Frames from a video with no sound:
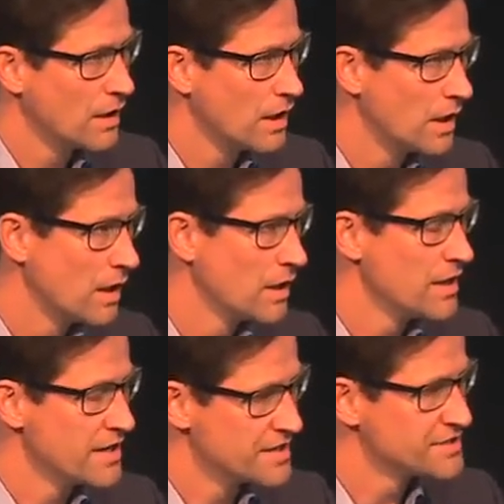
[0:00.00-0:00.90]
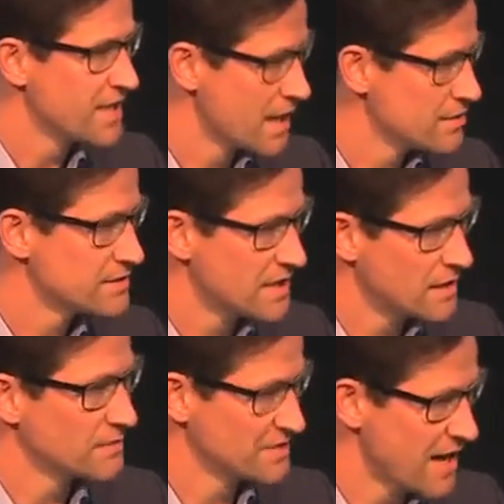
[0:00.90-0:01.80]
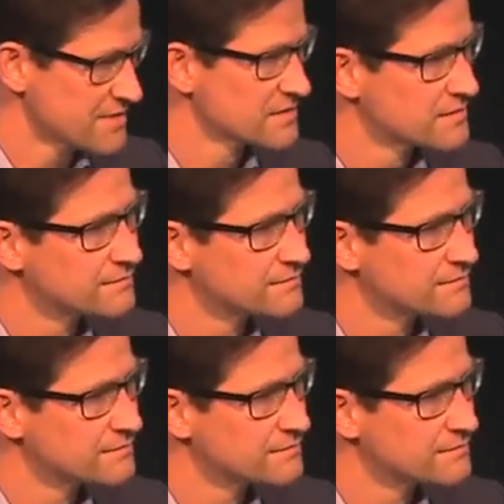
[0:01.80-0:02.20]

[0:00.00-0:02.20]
In a standard setup, yes.